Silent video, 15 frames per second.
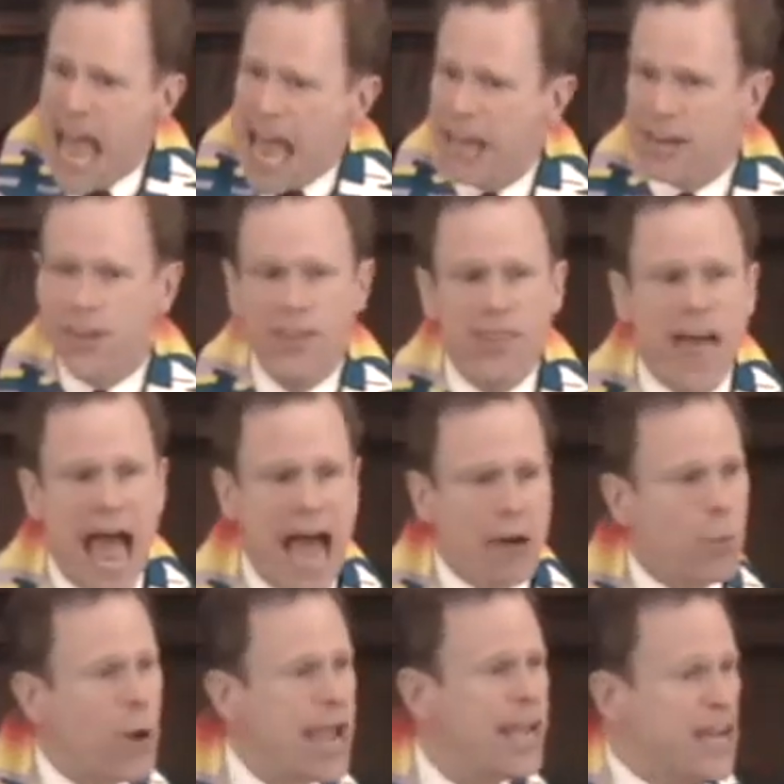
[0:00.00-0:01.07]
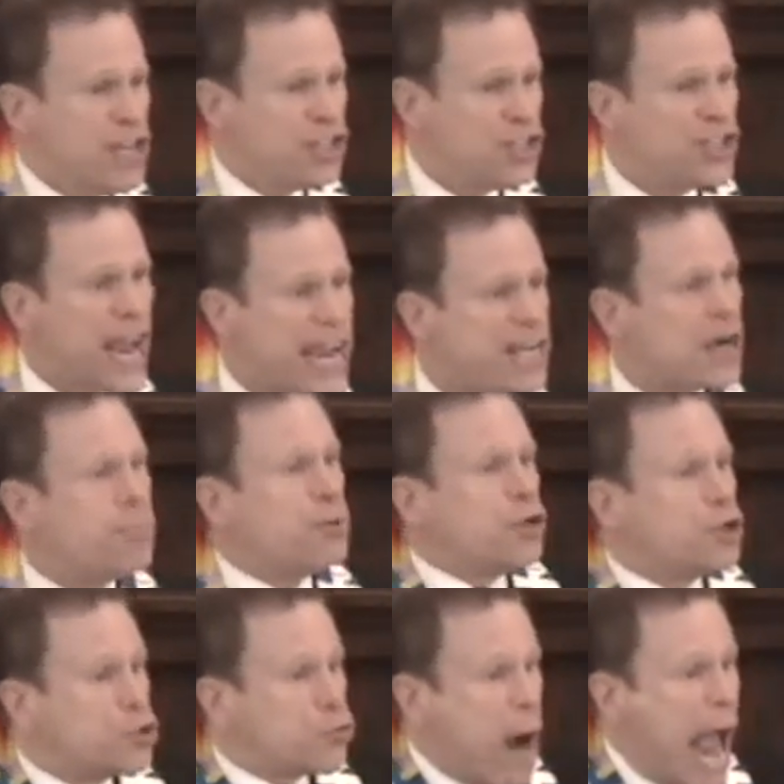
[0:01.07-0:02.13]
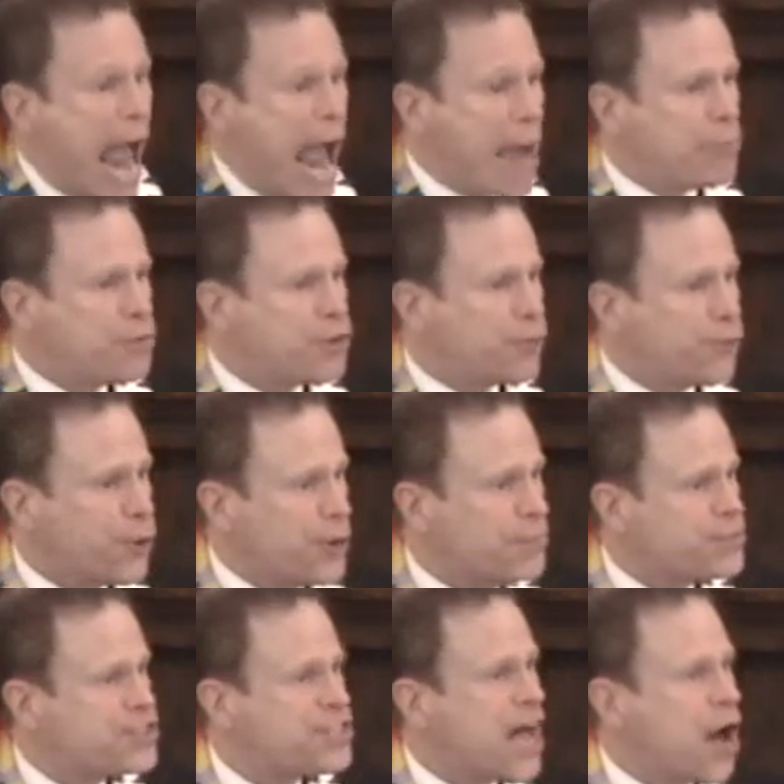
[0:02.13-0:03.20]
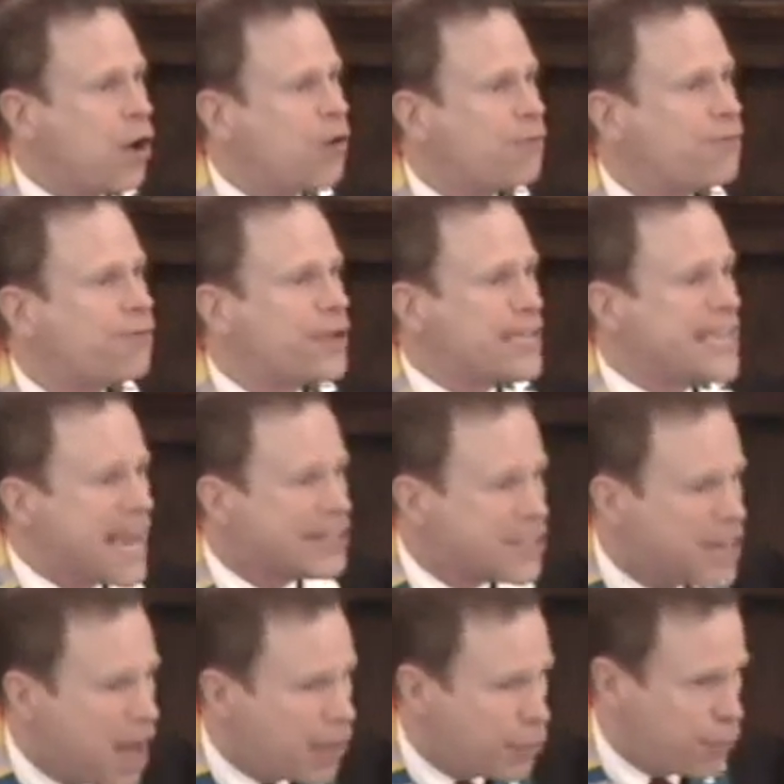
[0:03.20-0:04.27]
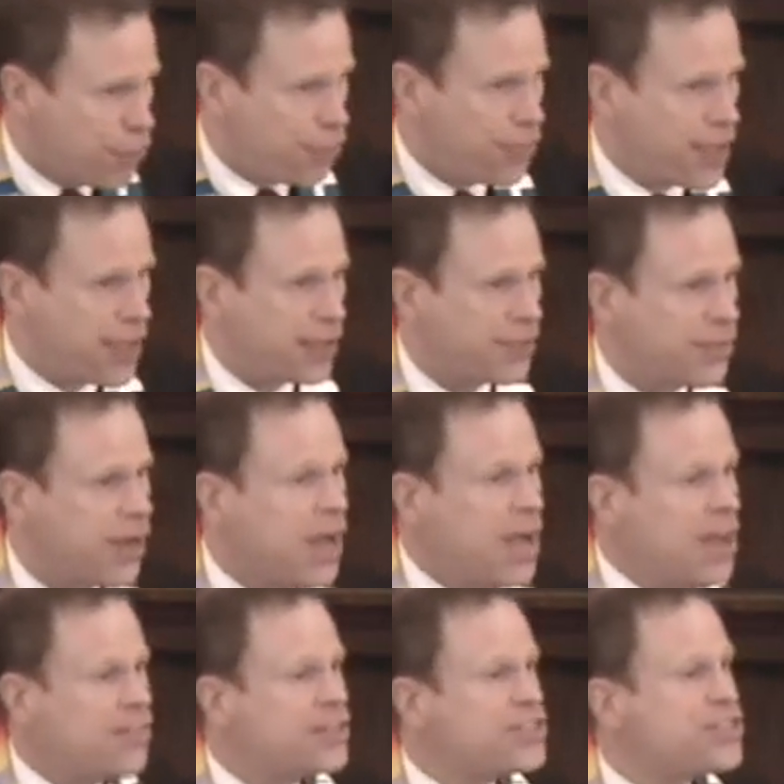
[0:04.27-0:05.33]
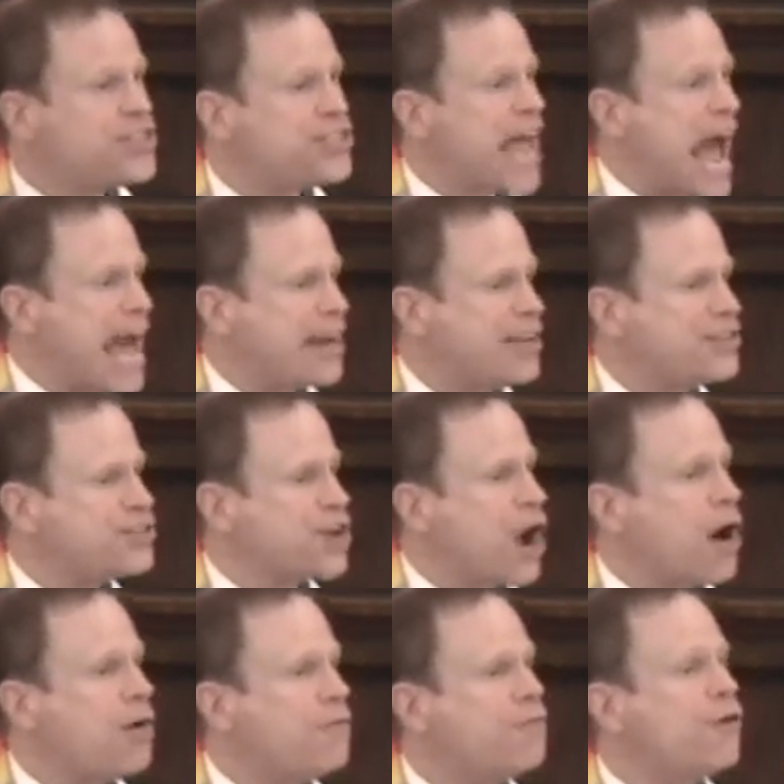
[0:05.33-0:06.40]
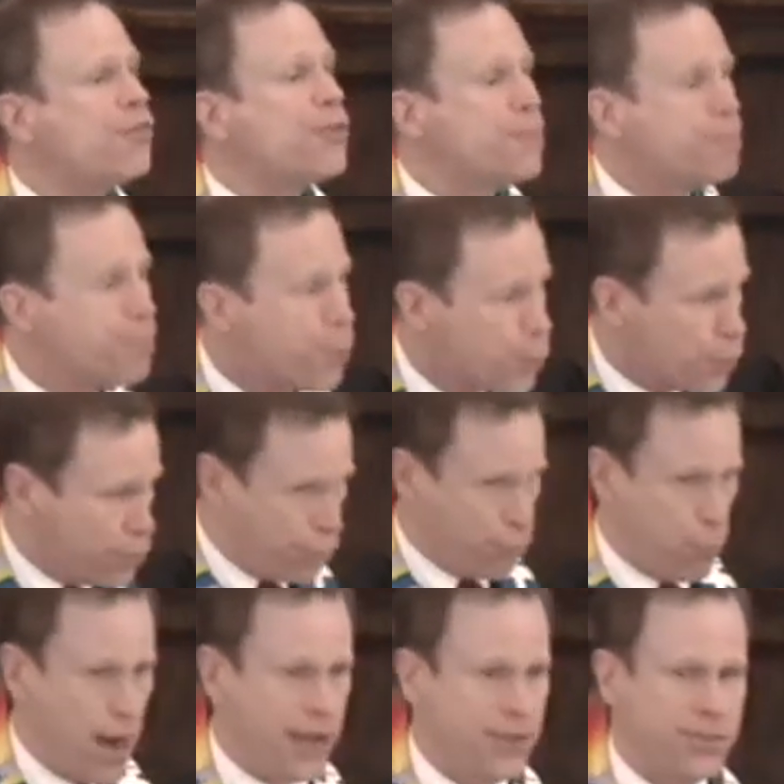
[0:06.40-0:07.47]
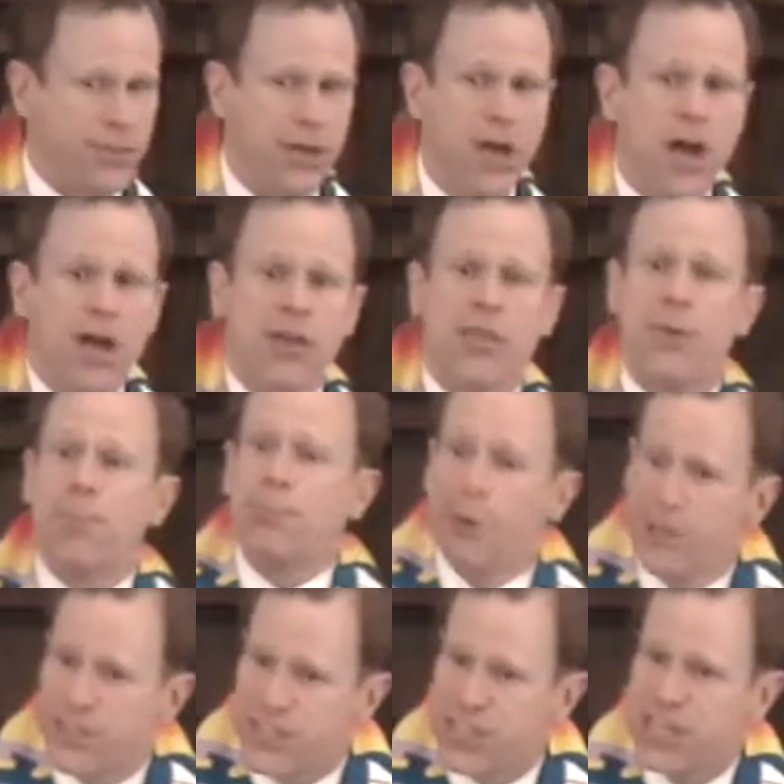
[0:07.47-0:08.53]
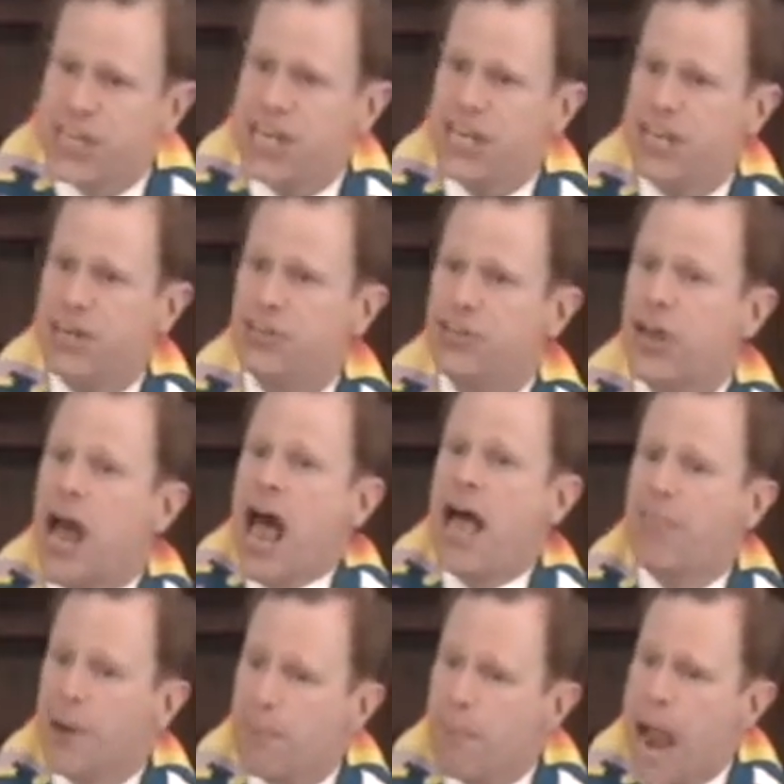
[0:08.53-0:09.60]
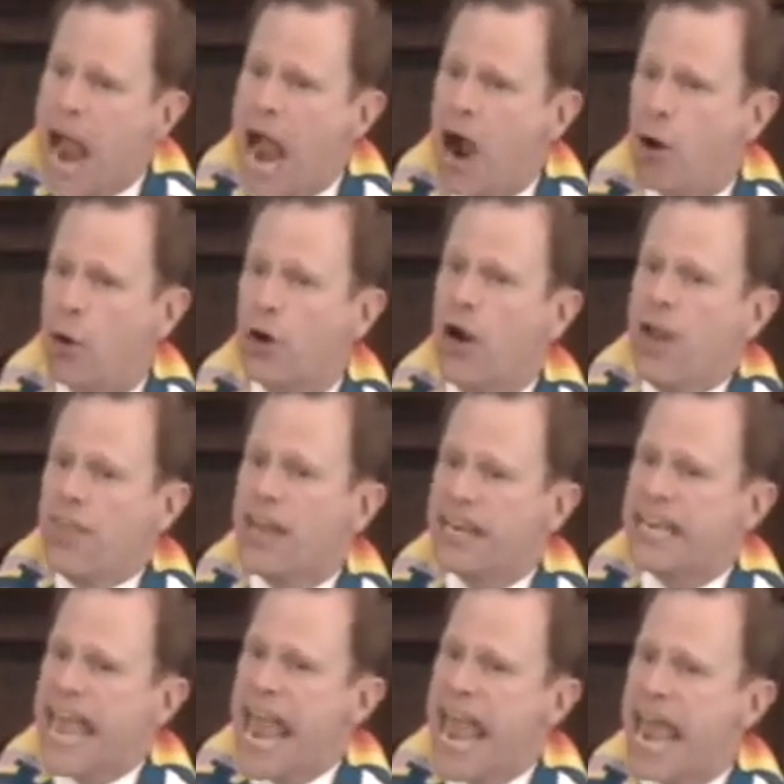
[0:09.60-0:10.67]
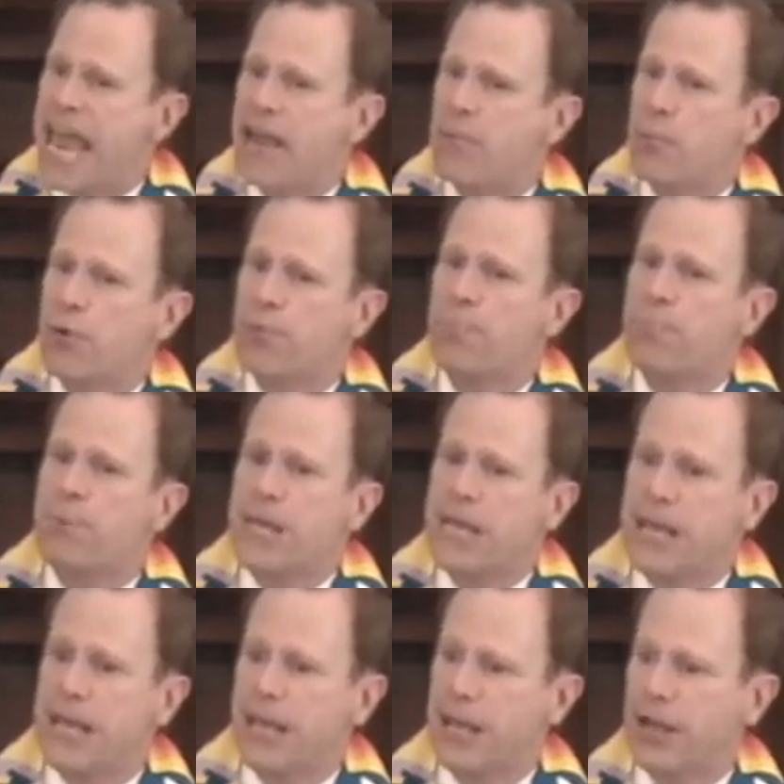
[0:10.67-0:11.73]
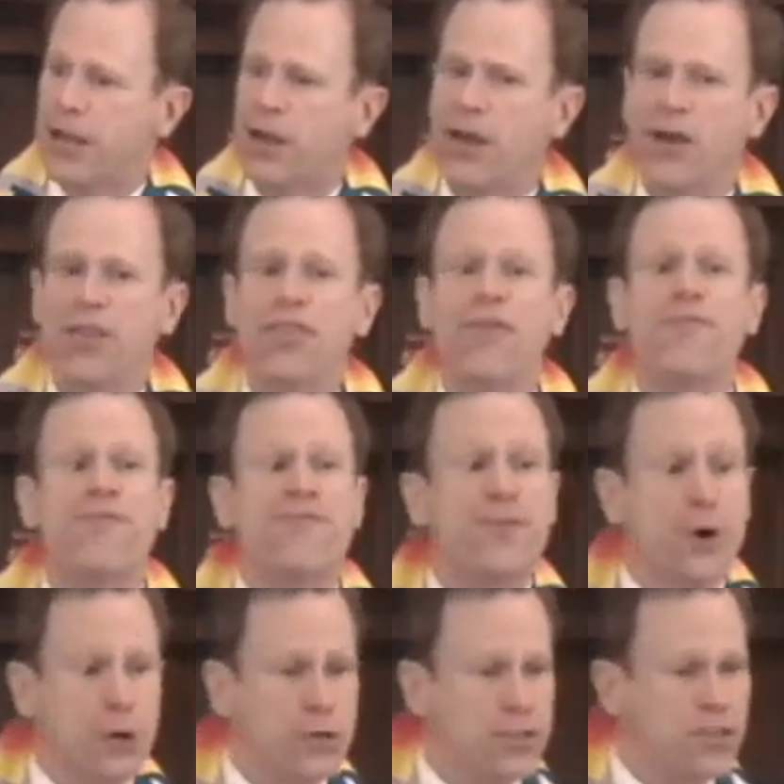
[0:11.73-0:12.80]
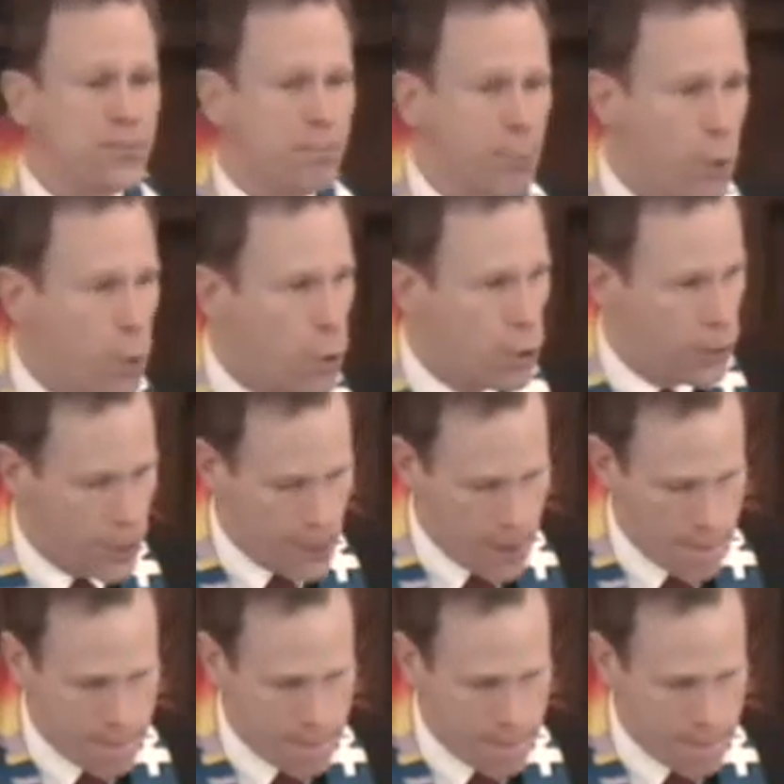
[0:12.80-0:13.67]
And in that way, Jacob grabbed for himself yet another thing, the status of the birthright, the prestige and the power that came with being the firstborn.